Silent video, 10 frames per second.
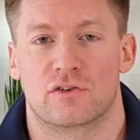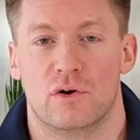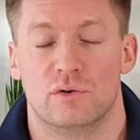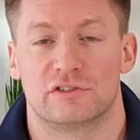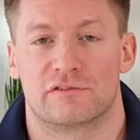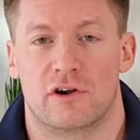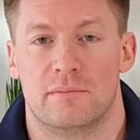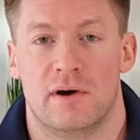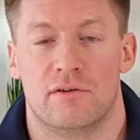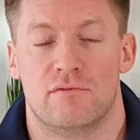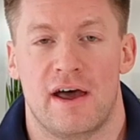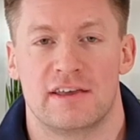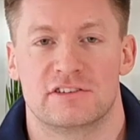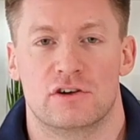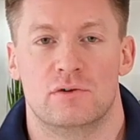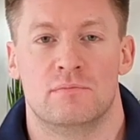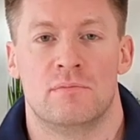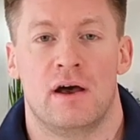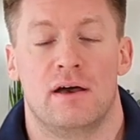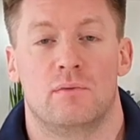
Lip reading: grows from a rhizome,